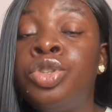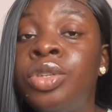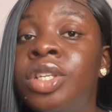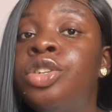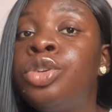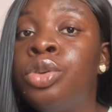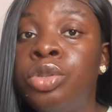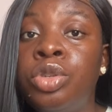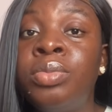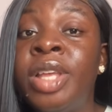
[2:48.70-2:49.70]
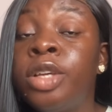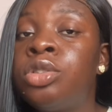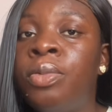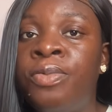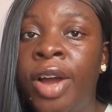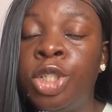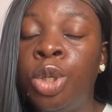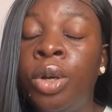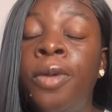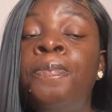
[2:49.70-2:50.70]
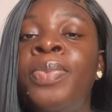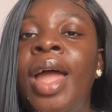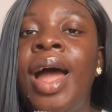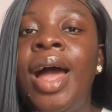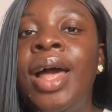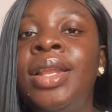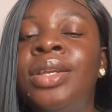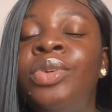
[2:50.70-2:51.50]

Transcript: using the YouTube desktop version, and